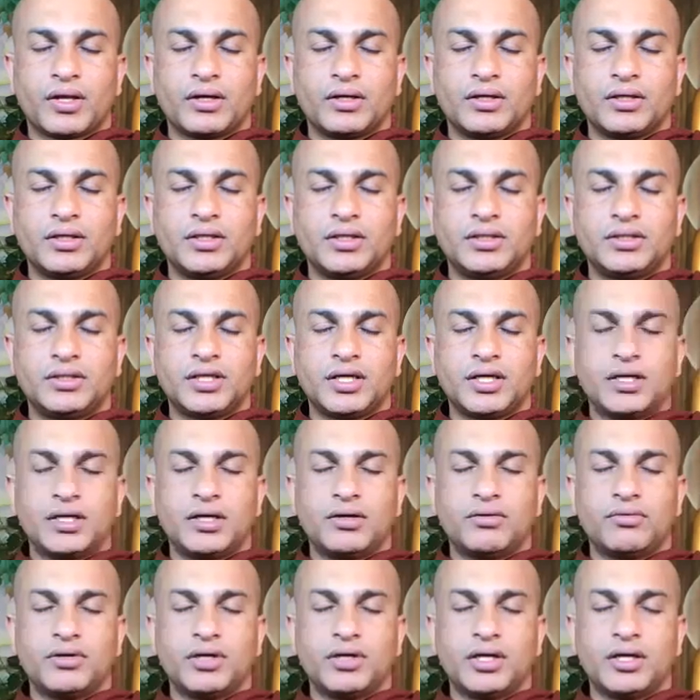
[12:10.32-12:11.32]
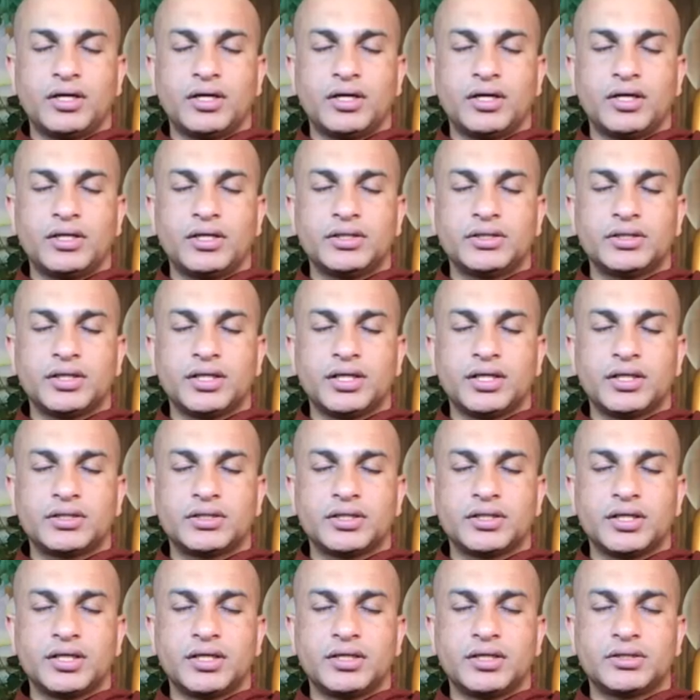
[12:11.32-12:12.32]
Each and every inhalation,
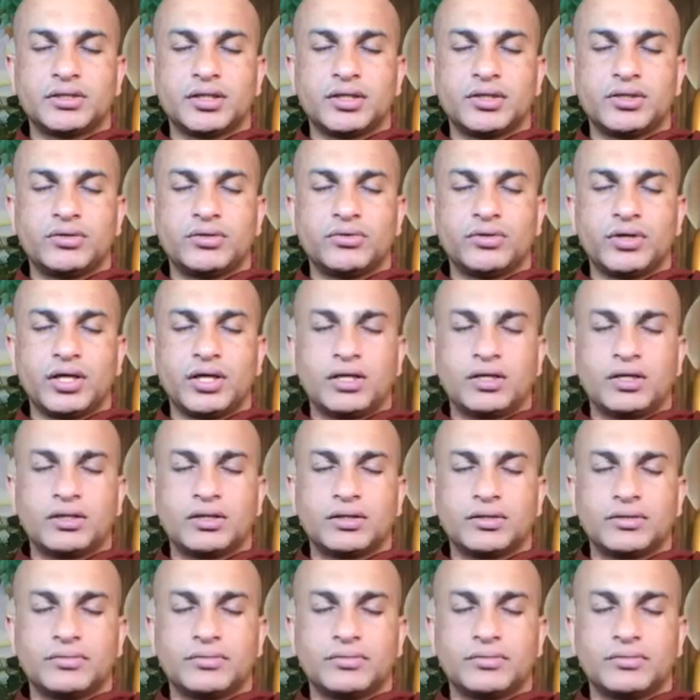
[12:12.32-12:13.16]
exhalation unique.